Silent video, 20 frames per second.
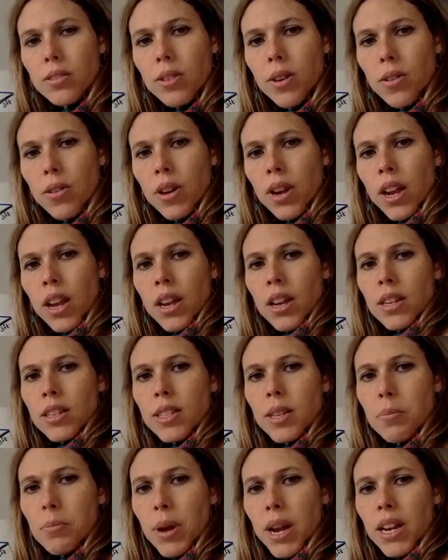So
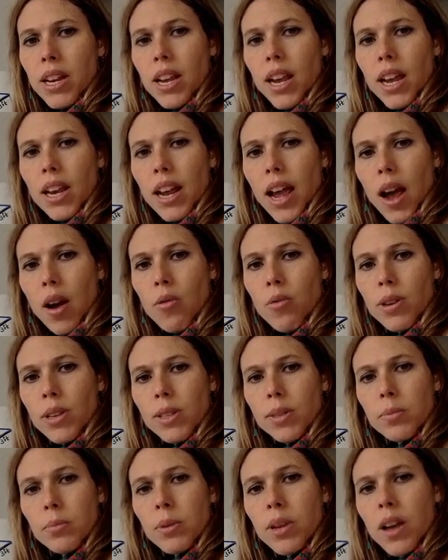depending on how we
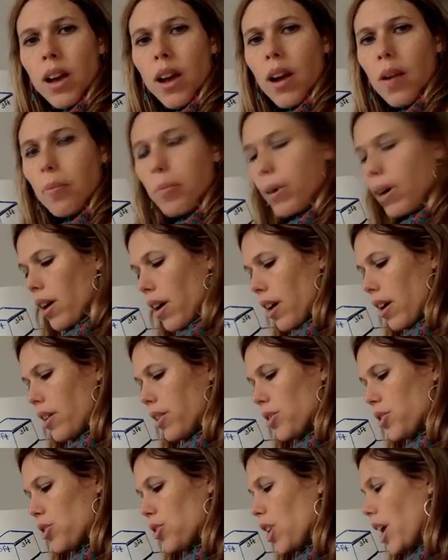split up
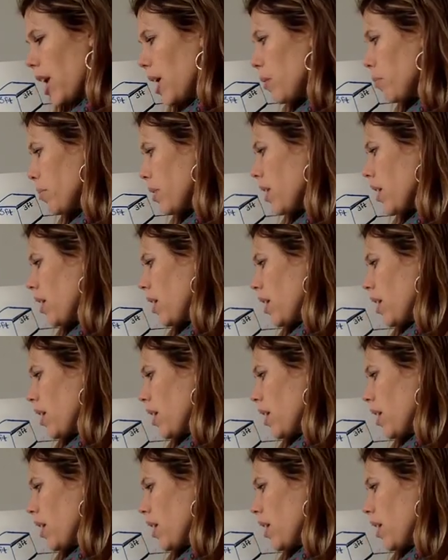our shape,